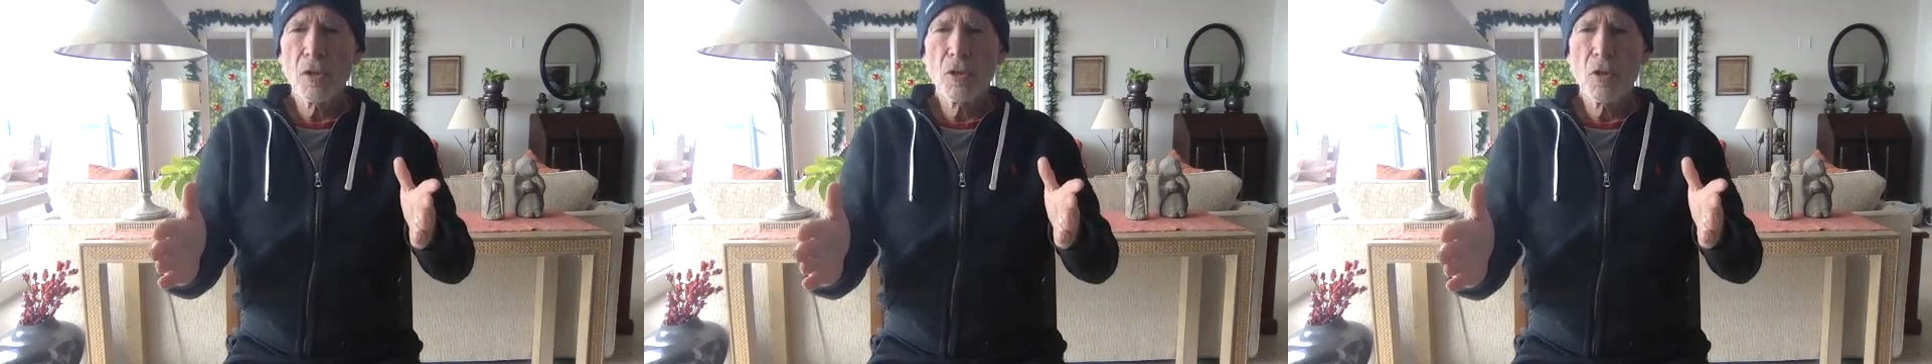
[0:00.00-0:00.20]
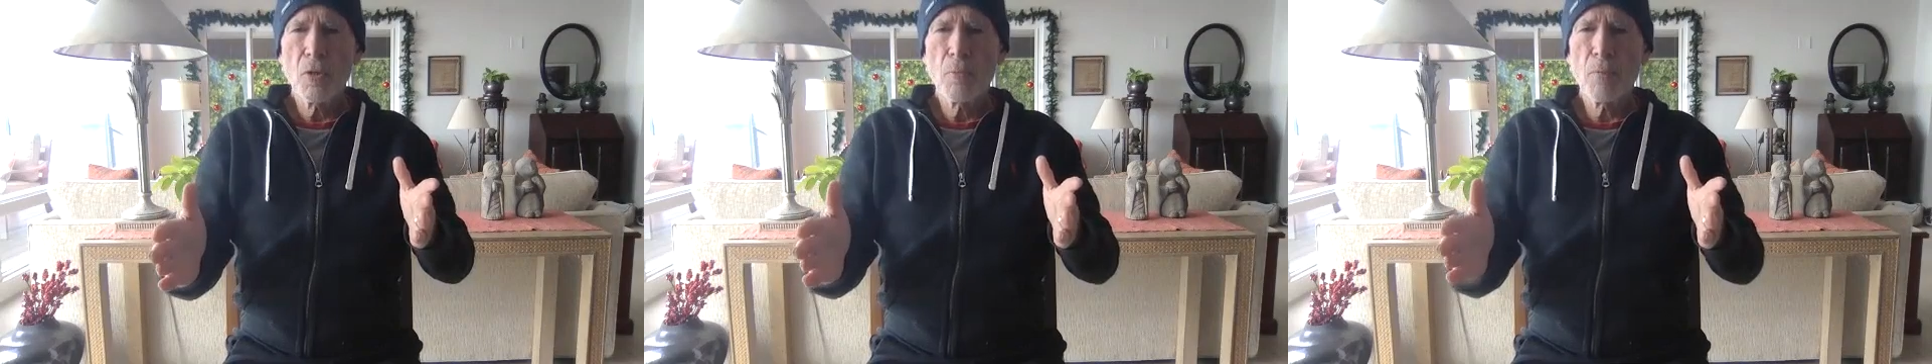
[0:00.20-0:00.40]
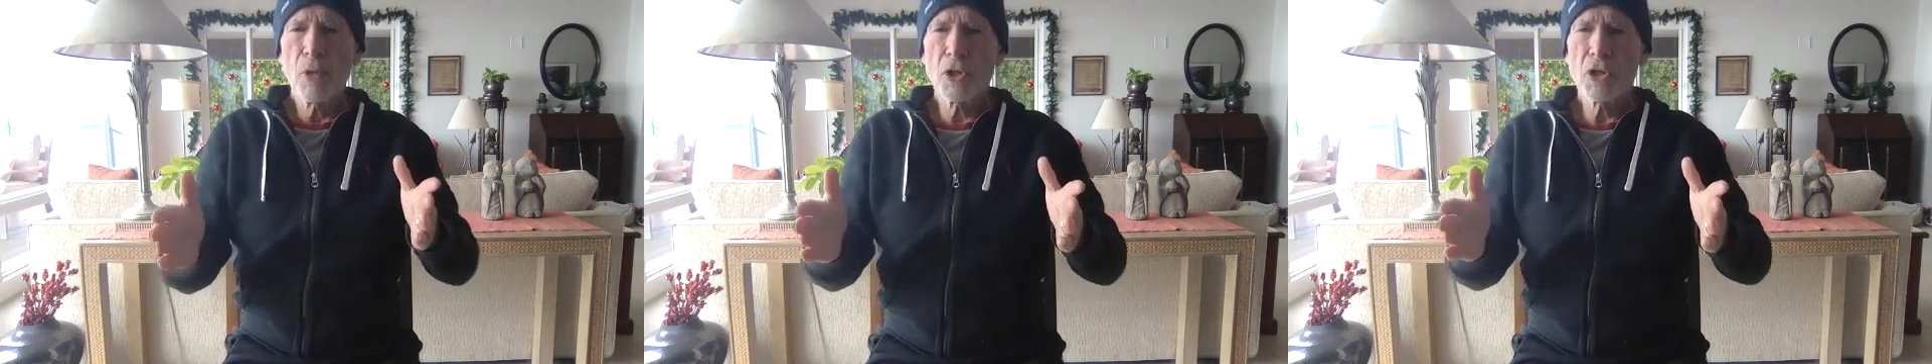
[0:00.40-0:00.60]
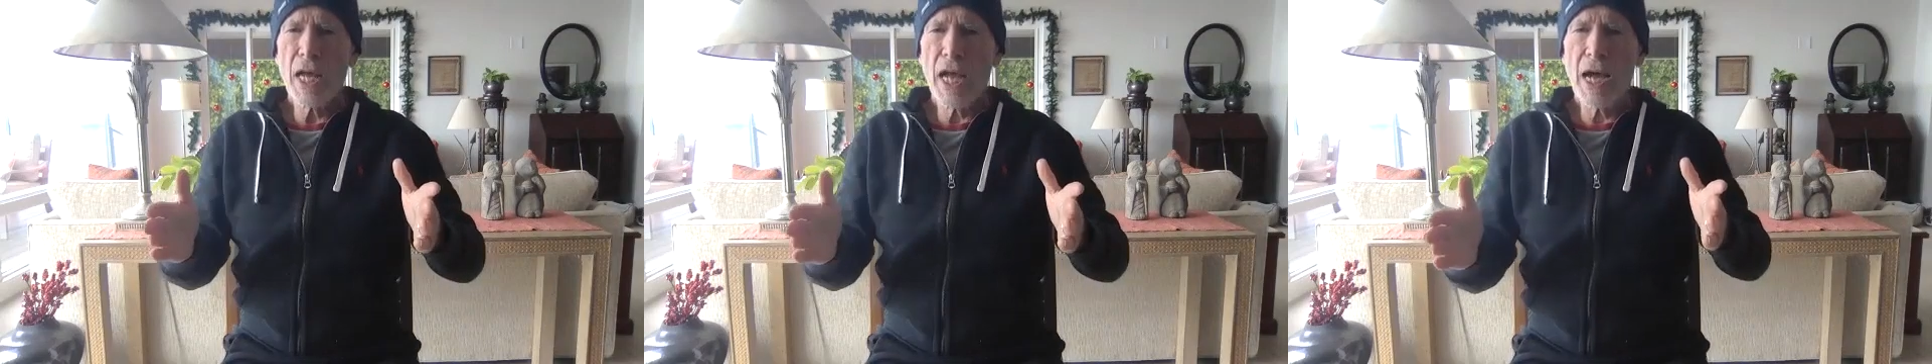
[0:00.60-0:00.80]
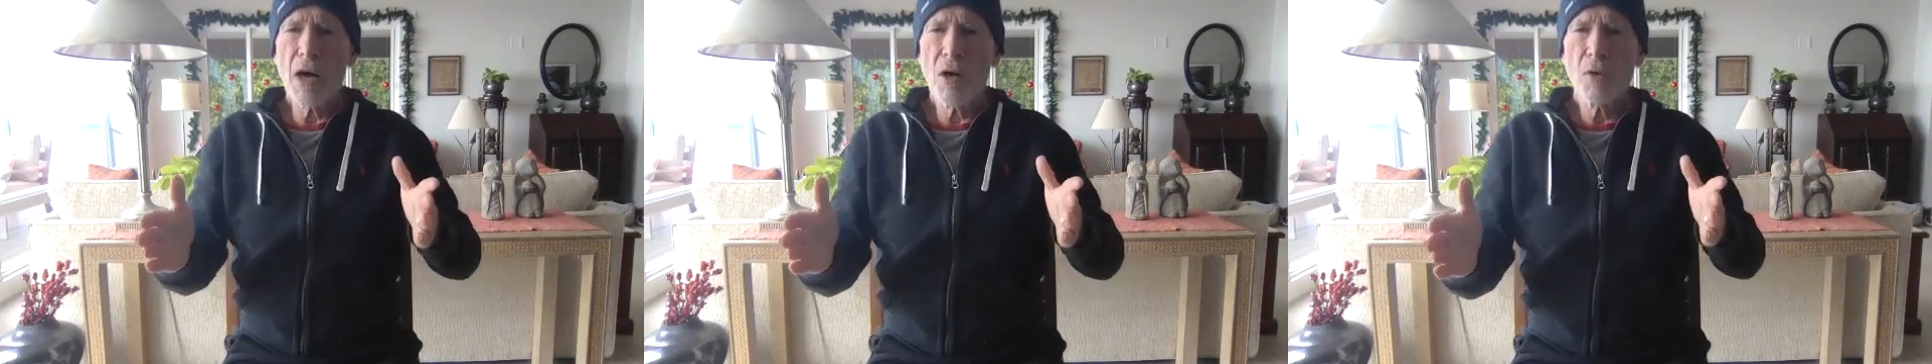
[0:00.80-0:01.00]
you push
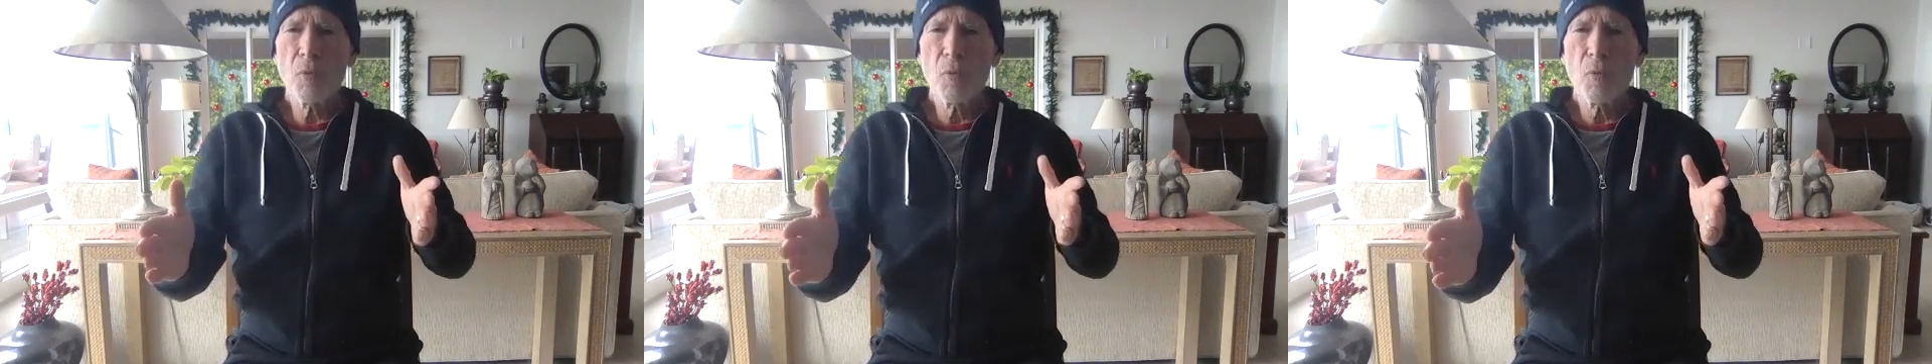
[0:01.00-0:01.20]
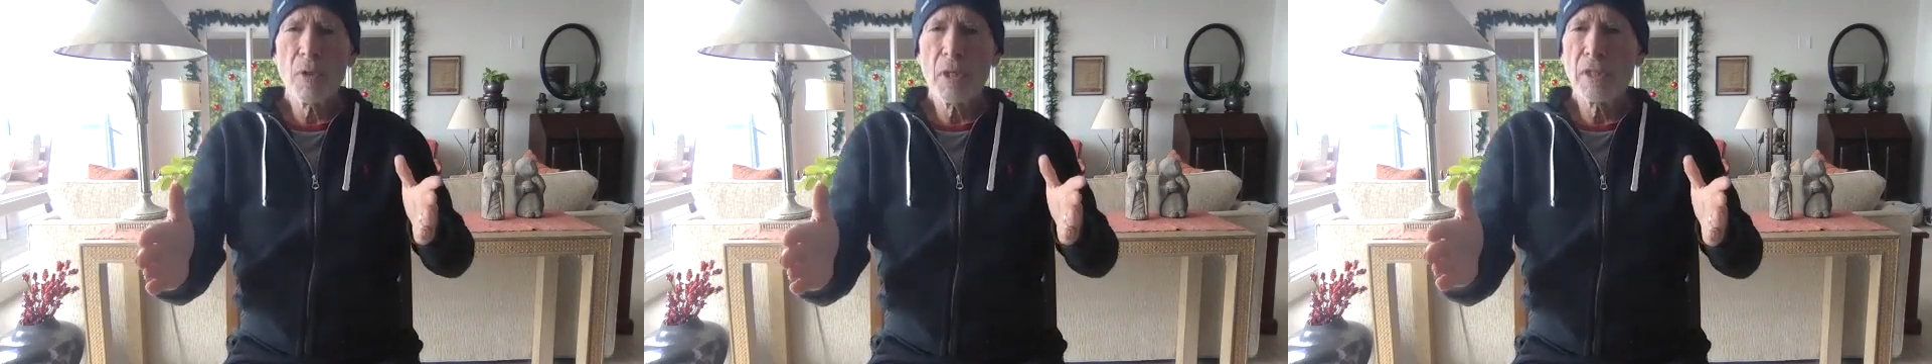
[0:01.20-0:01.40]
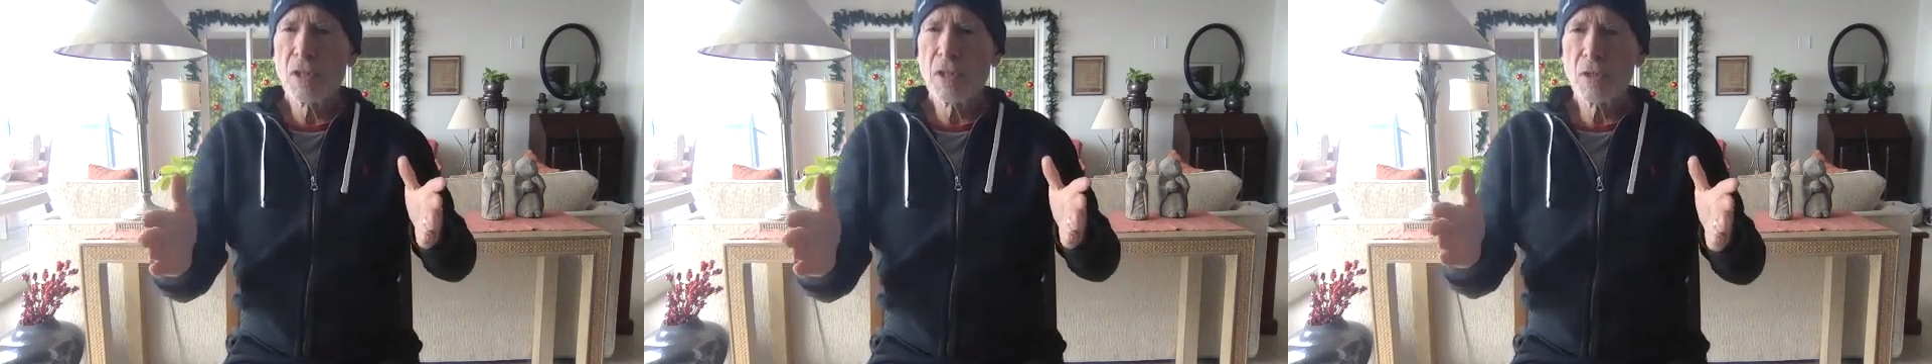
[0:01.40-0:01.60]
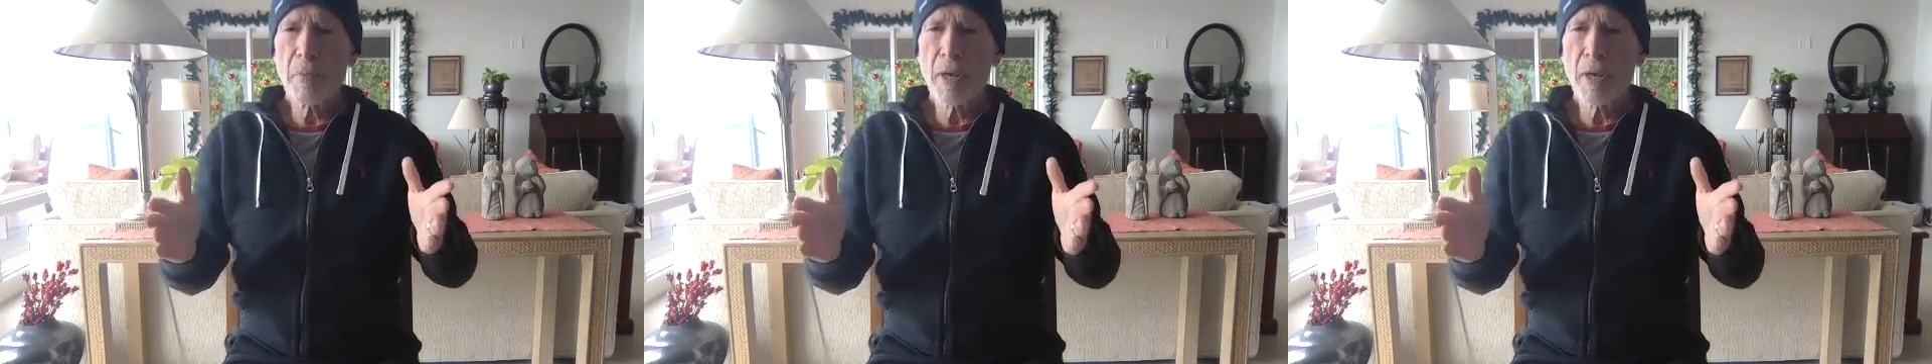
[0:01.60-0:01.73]
out. It doesn't